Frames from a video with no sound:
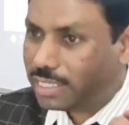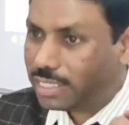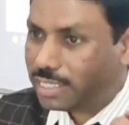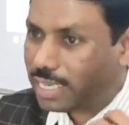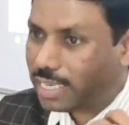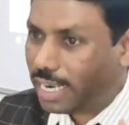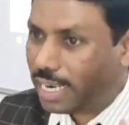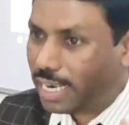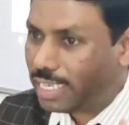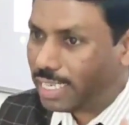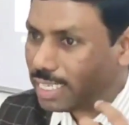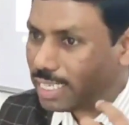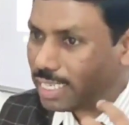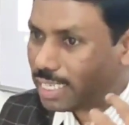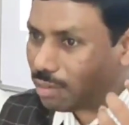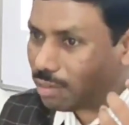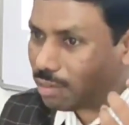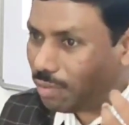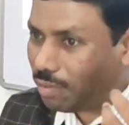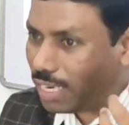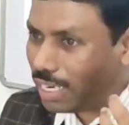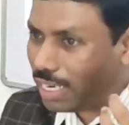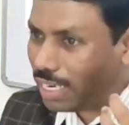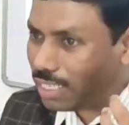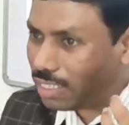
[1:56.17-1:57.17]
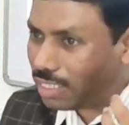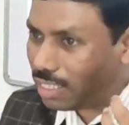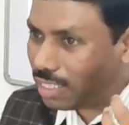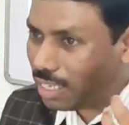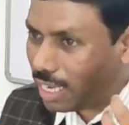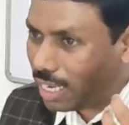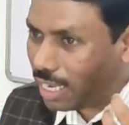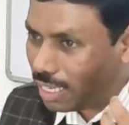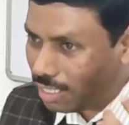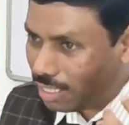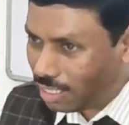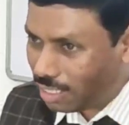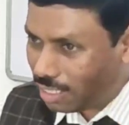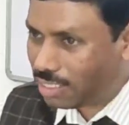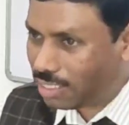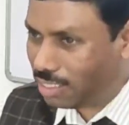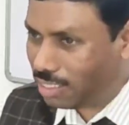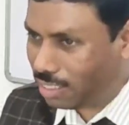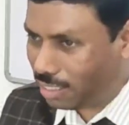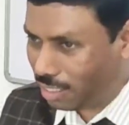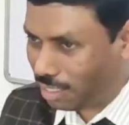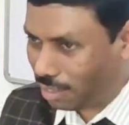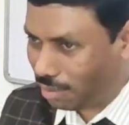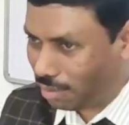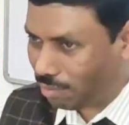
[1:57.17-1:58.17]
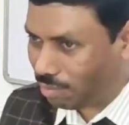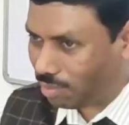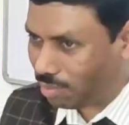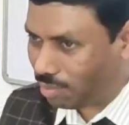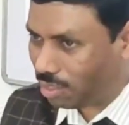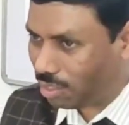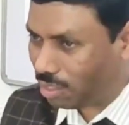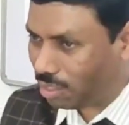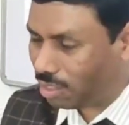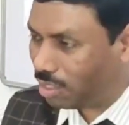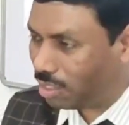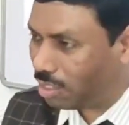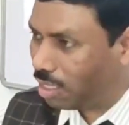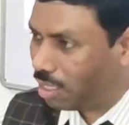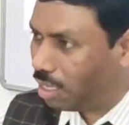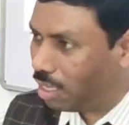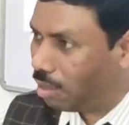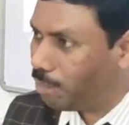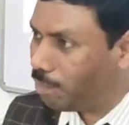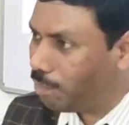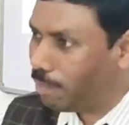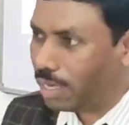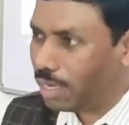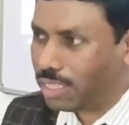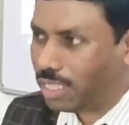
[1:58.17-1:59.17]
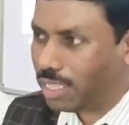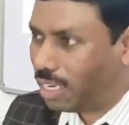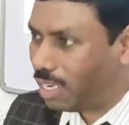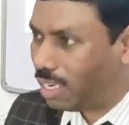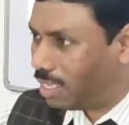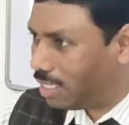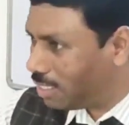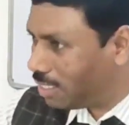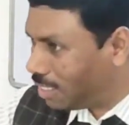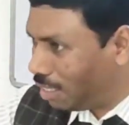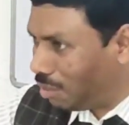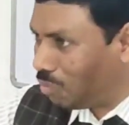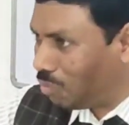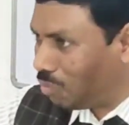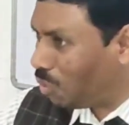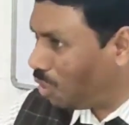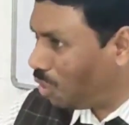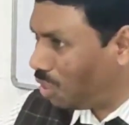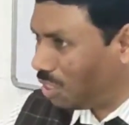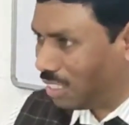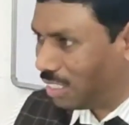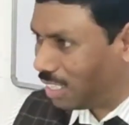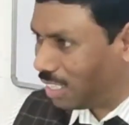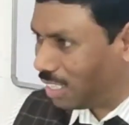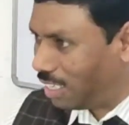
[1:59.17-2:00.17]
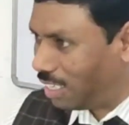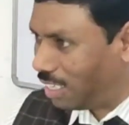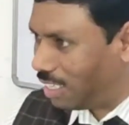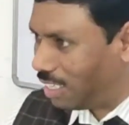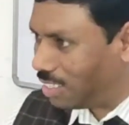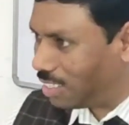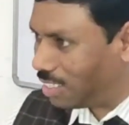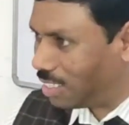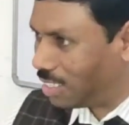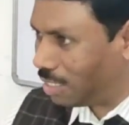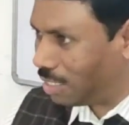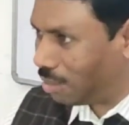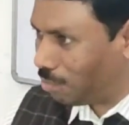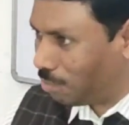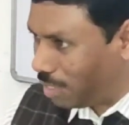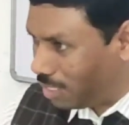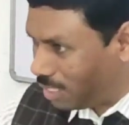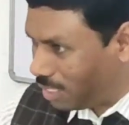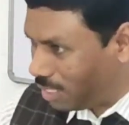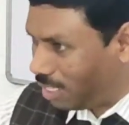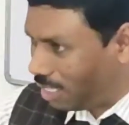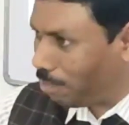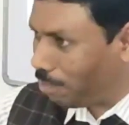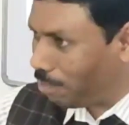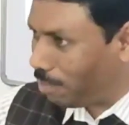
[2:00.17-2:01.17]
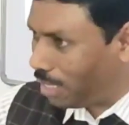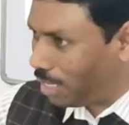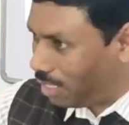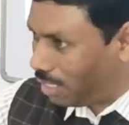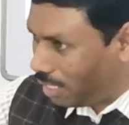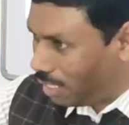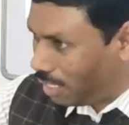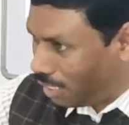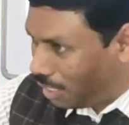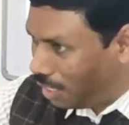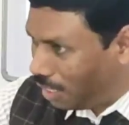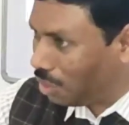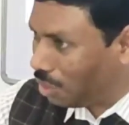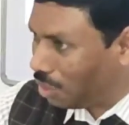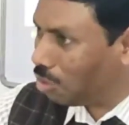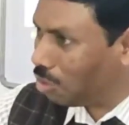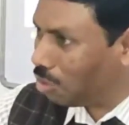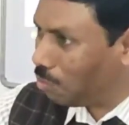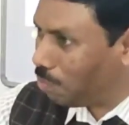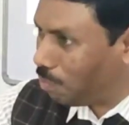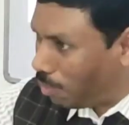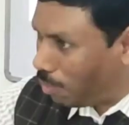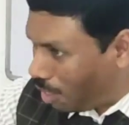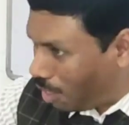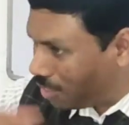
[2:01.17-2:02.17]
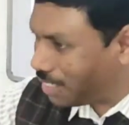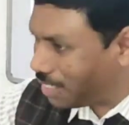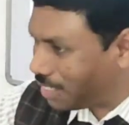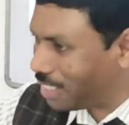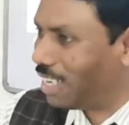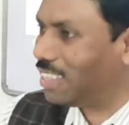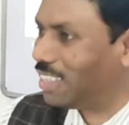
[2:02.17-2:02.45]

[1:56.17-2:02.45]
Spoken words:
Child required the energy. Mother doesn't want the energy. Mother need to pass